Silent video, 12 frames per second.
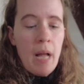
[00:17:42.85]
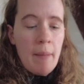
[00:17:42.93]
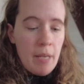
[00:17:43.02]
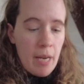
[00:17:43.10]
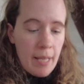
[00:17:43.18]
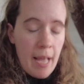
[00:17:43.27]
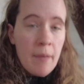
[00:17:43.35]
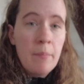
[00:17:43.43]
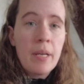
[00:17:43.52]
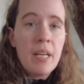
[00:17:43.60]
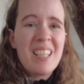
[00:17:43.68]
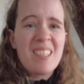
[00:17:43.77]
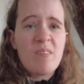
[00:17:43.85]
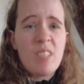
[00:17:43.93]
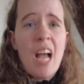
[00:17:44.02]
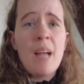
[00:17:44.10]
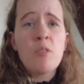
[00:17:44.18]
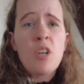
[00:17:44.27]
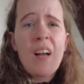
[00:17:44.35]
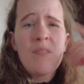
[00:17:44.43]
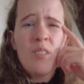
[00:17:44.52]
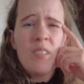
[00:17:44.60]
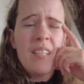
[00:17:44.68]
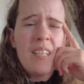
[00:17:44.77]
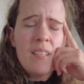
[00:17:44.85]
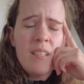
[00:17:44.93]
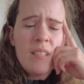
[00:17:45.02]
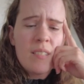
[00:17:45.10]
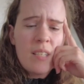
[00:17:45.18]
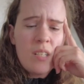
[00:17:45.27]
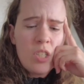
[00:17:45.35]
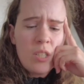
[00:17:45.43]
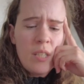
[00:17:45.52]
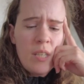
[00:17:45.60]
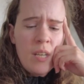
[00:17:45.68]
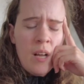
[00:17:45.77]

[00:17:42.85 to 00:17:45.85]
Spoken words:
I mean, I can, but it has time travel in it, essentially.